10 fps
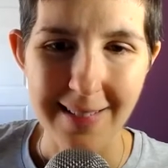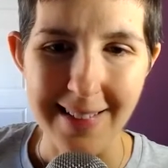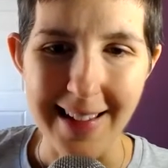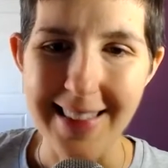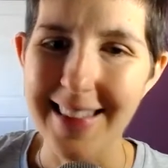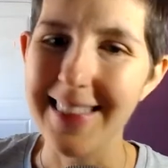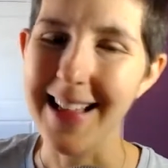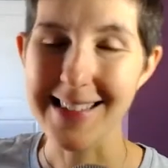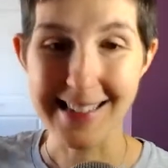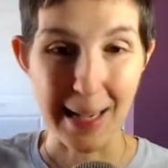And then
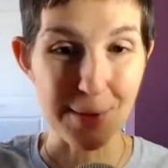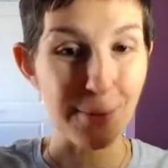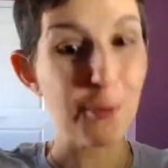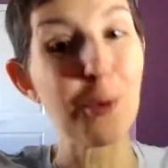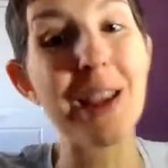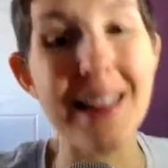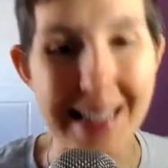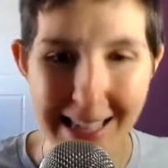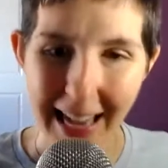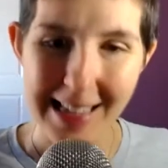that's the time to really
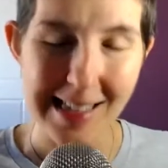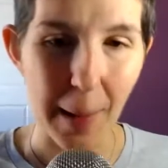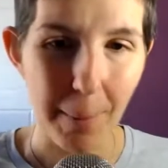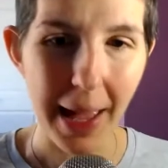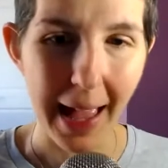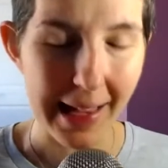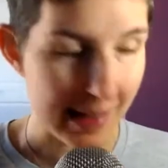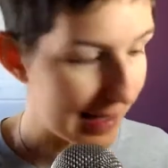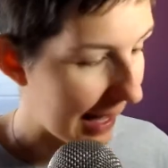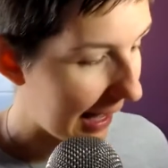take a step back and
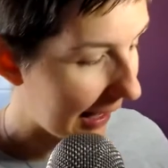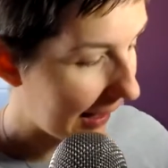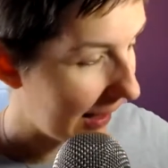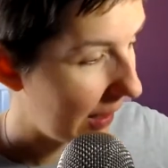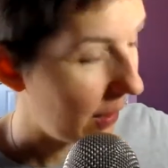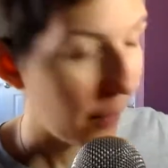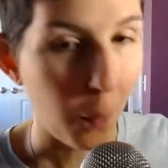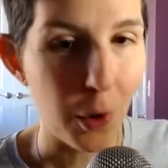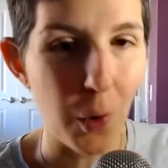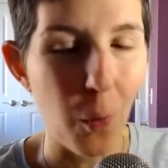say, what
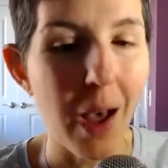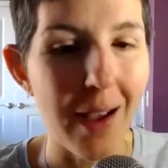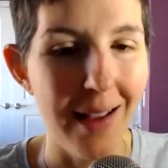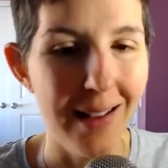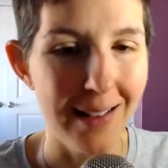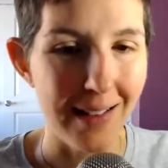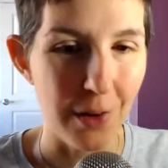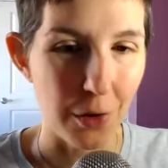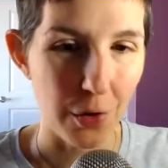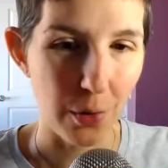do you want in
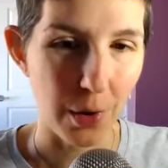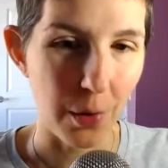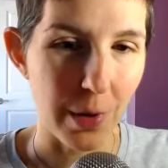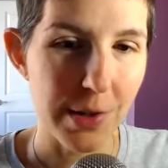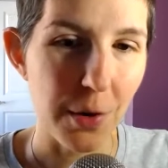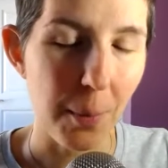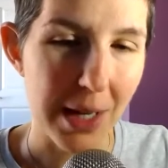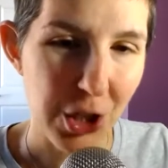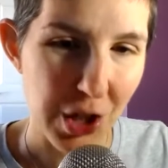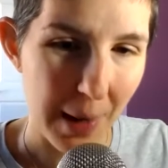your career? What's your
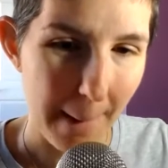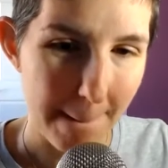mission?